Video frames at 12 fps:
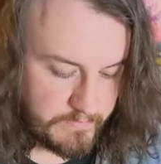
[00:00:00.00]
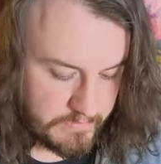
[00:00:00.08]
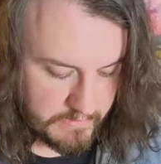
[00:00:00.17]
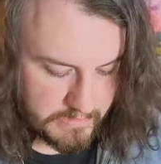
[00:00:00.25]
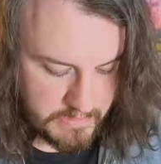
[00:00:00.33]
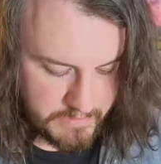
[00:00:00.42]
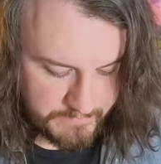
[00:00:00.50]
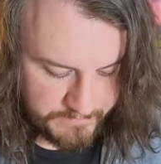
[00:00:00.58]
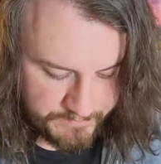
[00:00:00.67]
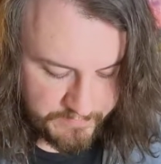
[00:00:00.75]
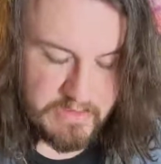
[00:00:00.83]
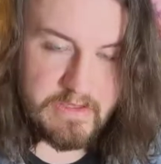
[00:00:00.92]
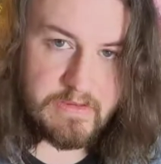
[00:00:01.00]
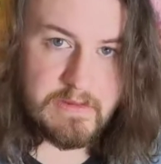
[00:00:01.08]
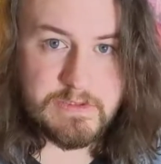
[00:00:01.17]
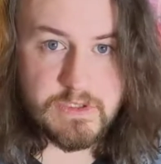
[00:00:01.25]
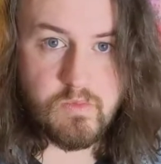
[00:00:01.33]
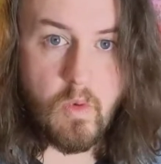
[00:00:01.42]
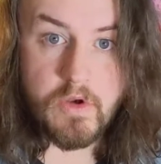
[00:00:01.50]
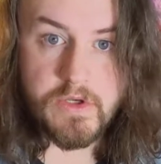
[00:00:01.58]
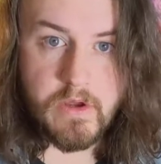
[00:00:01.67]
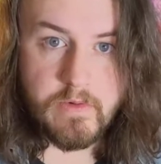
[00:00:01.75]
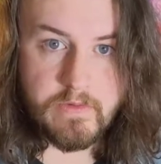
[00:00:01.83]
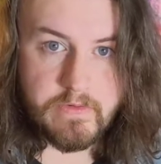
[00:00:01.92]
Okay, it's still just one
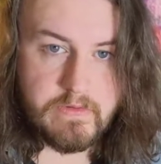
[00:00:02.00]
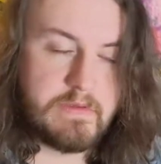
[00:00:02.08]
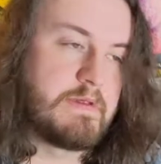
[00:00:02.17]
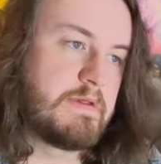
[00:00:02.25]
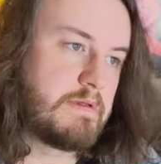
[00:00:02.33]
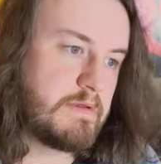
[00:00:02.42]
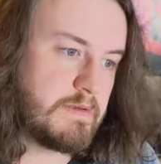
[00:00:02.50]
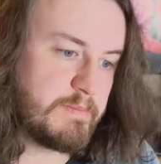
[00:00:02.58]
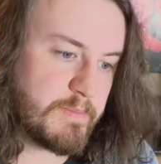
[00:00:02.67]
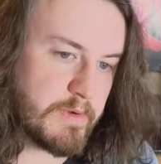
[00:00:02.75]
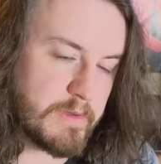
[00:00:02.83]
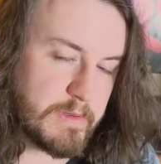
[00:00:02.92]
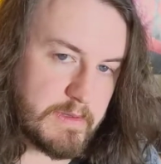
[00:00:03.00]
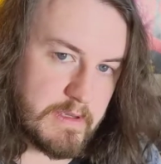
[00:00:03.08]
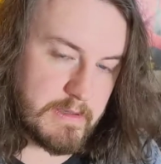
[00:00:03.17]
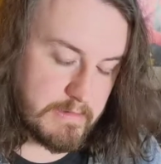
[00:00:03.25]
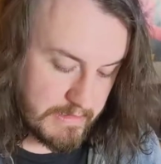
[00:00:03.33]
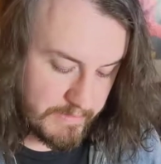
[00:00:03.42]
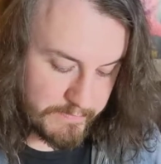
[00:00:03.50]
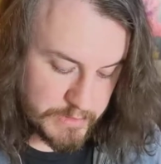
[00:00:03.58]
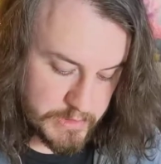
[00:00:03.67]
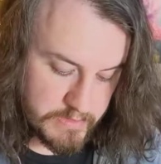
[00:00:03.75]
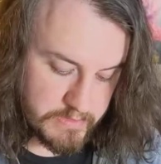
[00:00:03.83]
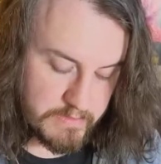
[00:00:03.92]
note, but instead of
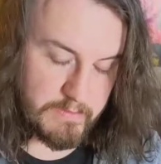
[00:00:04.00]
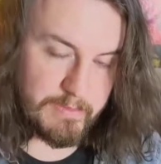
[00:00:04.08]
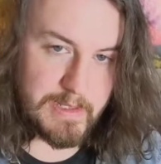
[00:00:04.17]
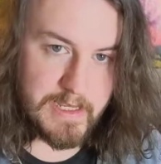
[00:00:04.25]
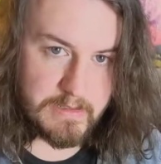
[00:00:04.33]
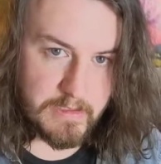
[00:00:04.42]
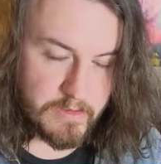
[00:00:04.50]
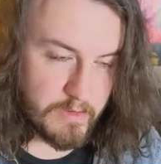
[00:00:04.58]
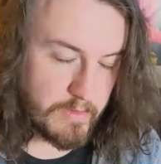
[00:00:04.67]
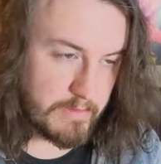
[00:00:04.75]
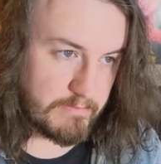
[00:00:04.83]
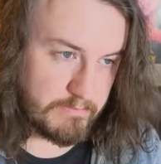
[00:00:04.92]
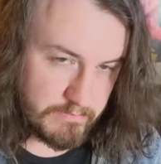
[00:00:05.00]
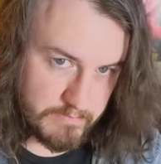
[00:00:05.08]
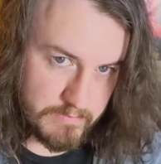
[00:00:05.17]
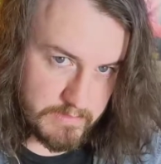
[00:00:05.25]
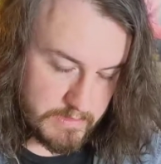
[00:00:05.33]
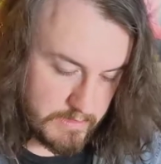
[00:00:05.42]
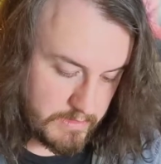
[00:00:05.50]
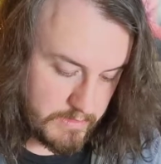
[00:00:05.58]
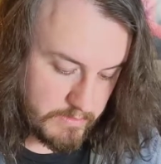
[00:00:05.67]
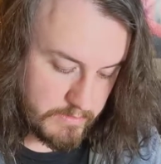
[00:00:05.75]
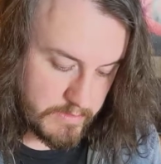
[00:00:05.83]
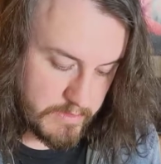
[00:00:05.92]
just playing that note,
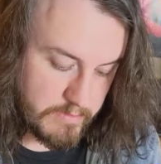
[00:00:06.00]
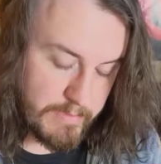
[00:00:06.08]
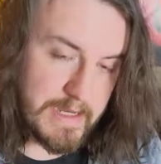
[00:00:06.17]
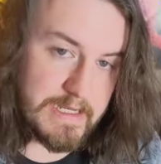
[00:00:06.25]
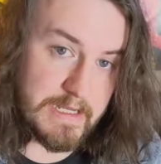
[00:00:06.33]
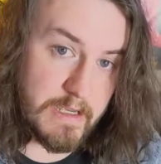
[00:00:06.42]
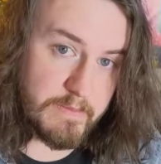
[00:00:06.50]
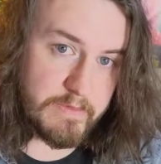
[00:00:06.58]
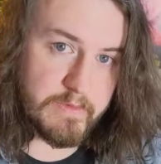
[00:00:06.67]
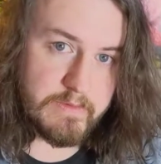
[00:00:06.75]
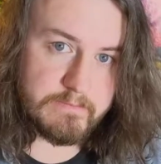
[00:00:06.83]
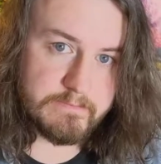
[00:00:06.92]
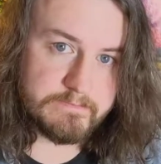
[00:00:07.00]
we're bending up to it